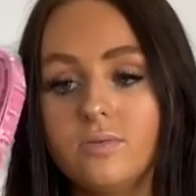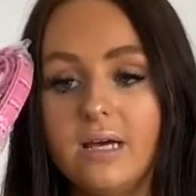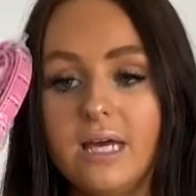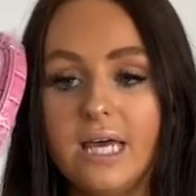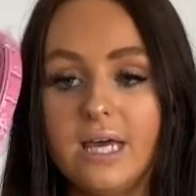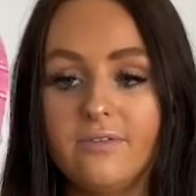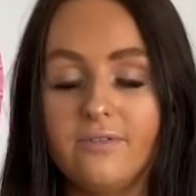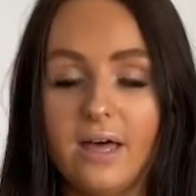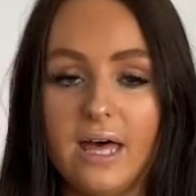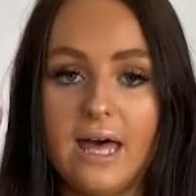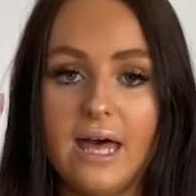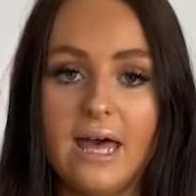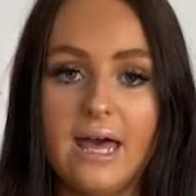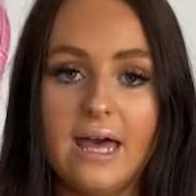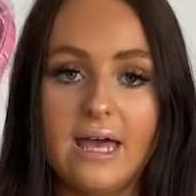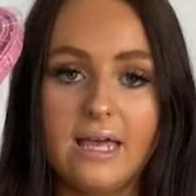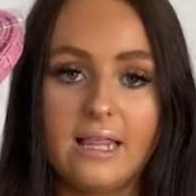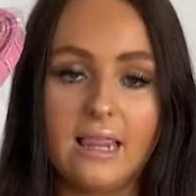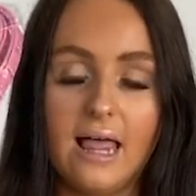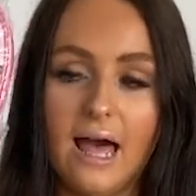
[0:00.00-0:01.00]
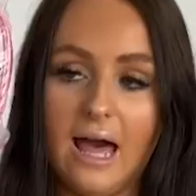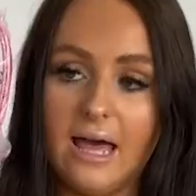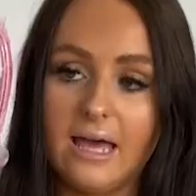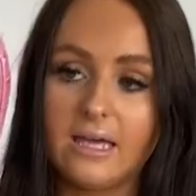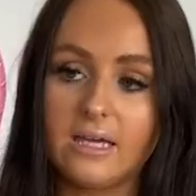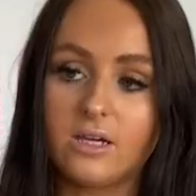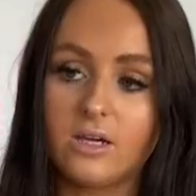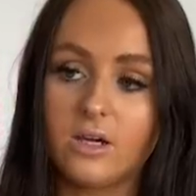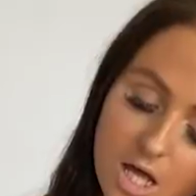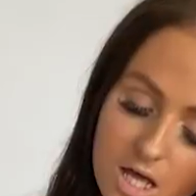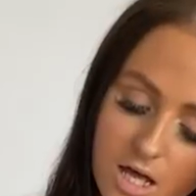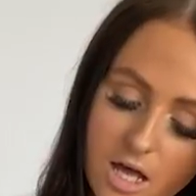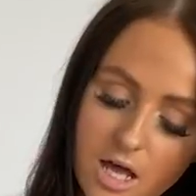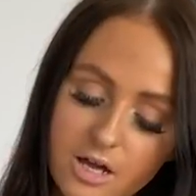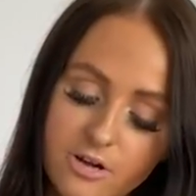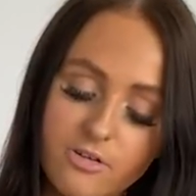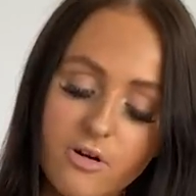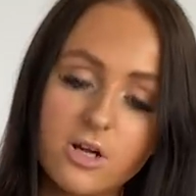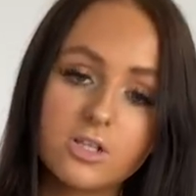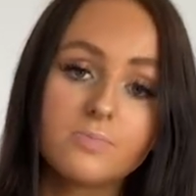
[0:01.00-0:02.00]
with a like a
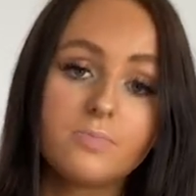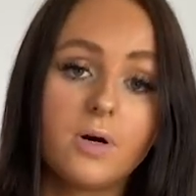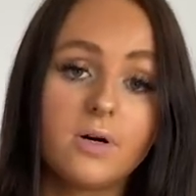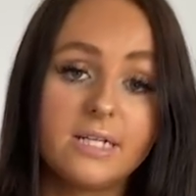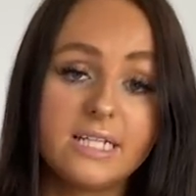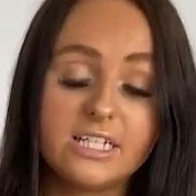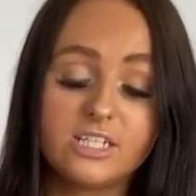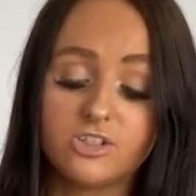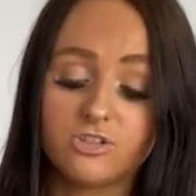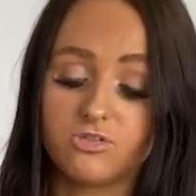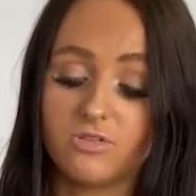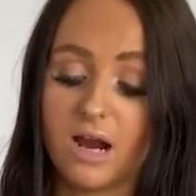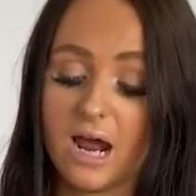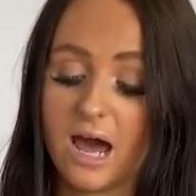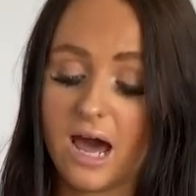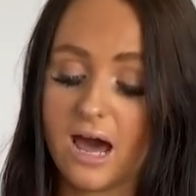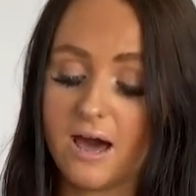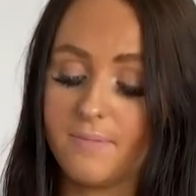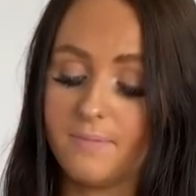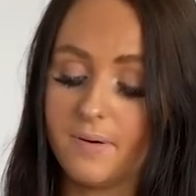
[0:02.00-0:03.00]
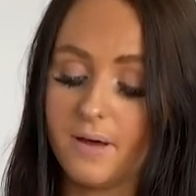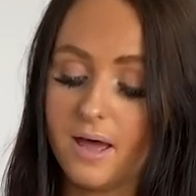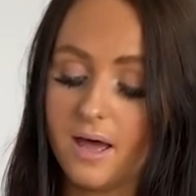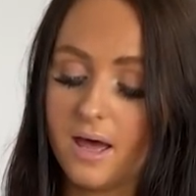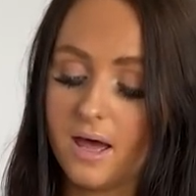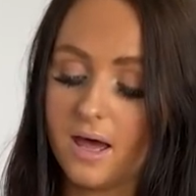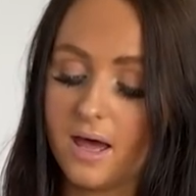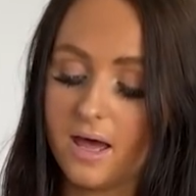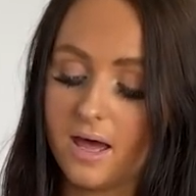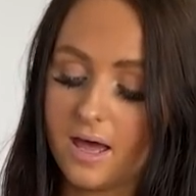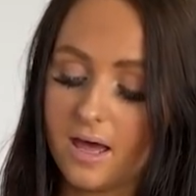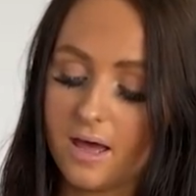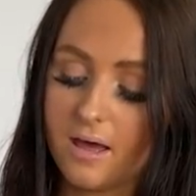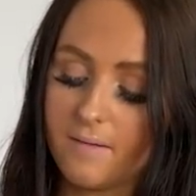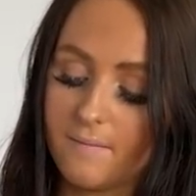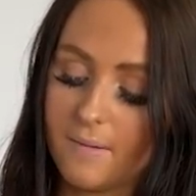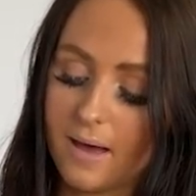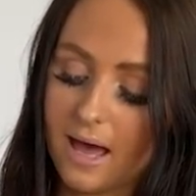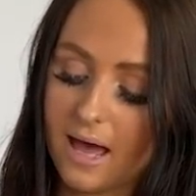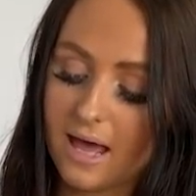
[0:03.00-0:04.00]
crossbody strap,
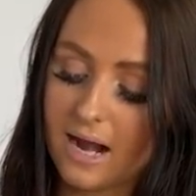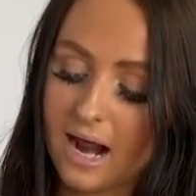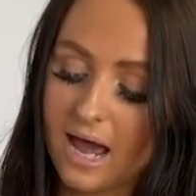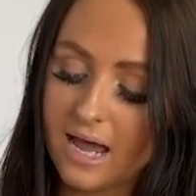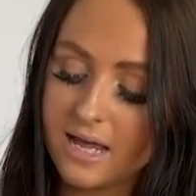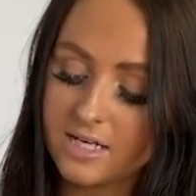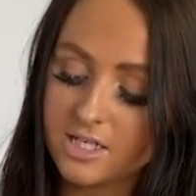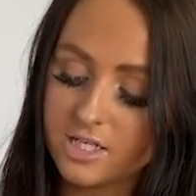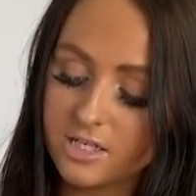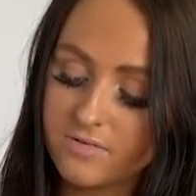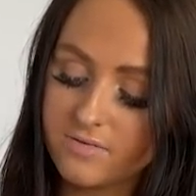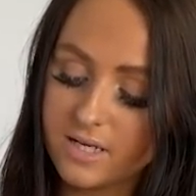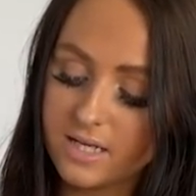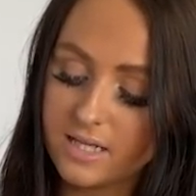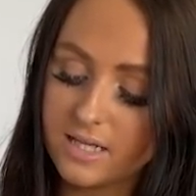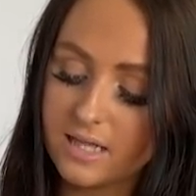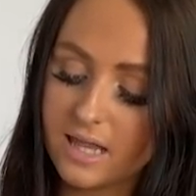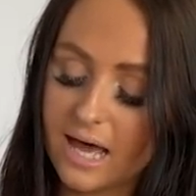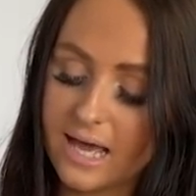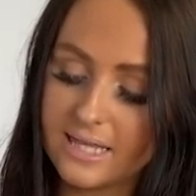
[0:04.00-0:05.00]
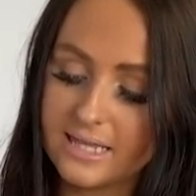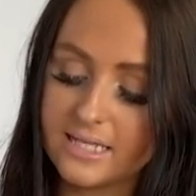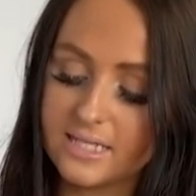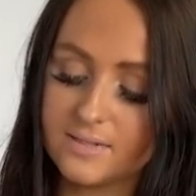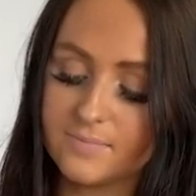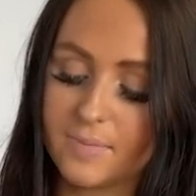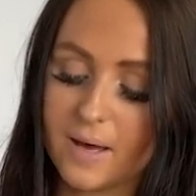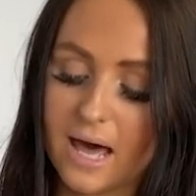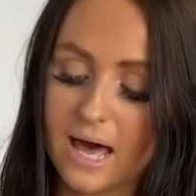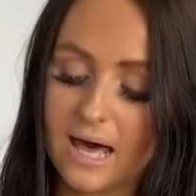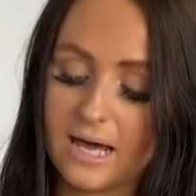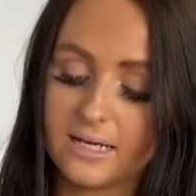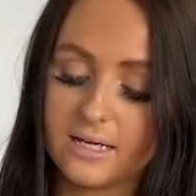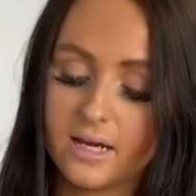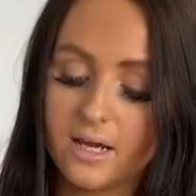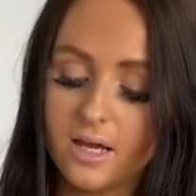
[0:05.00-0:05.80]
and I actually really like this bag.